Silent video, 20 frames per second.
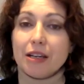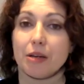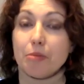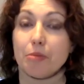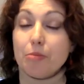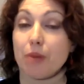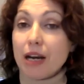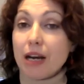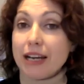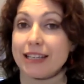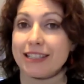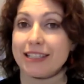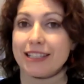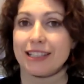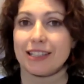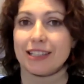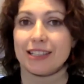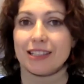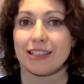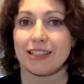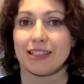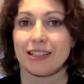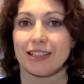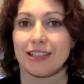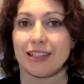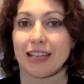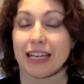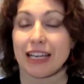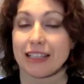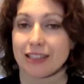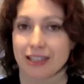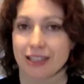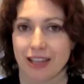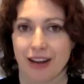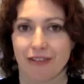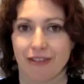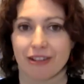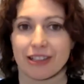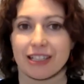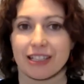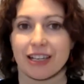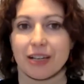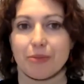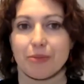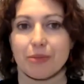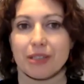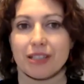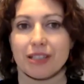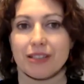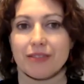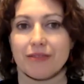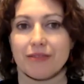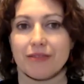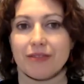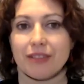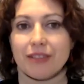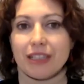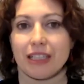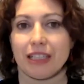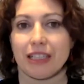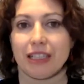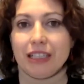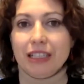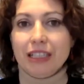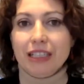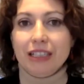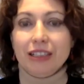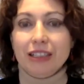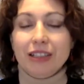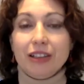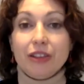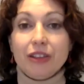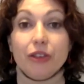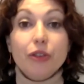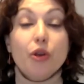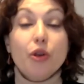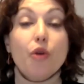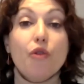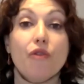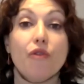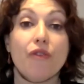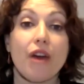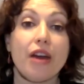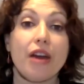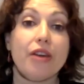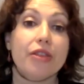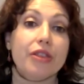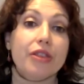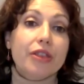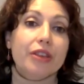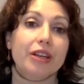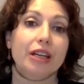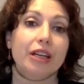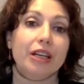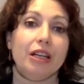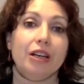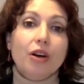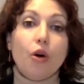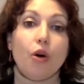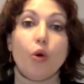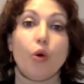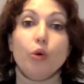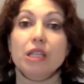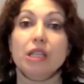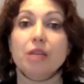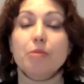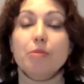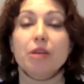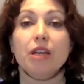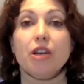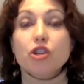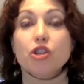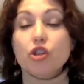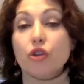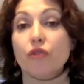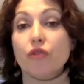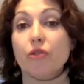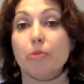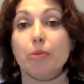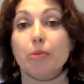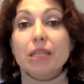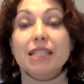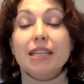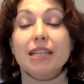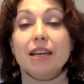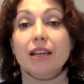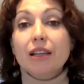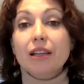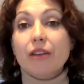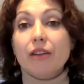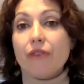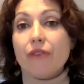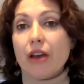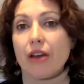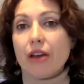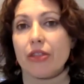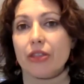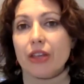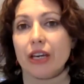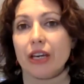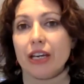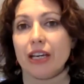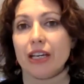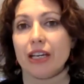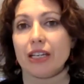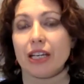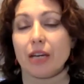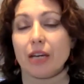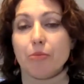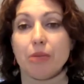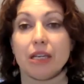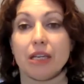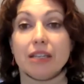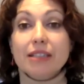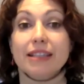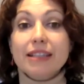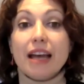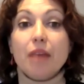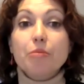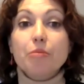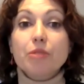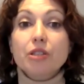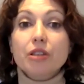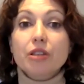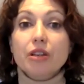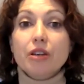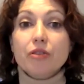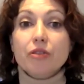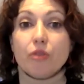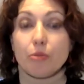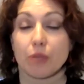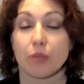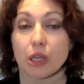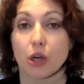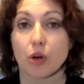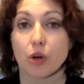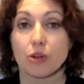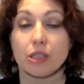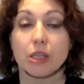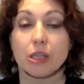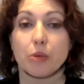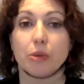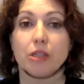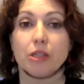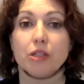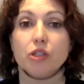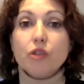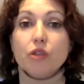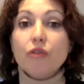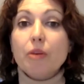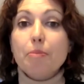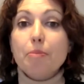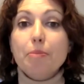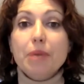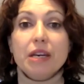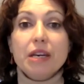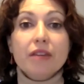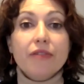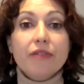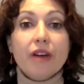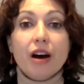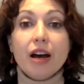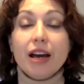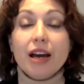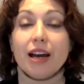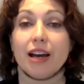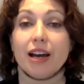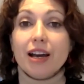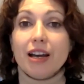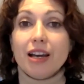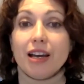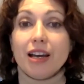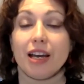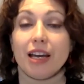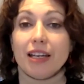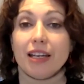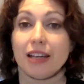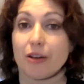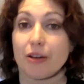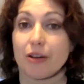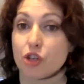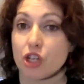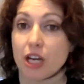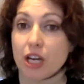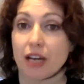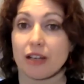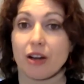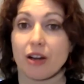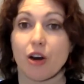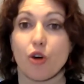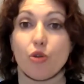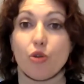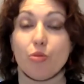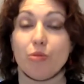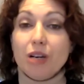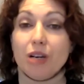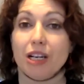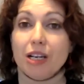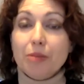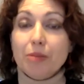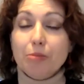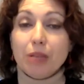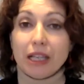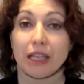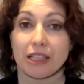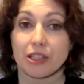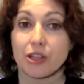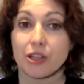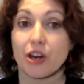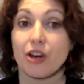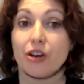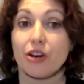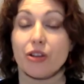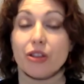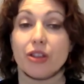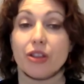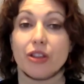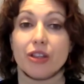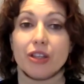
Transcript: biases, and stereotypes. No faith or denomination of a particular faith can be exempt from the consequences of a big fire in our shared home, planet Earth.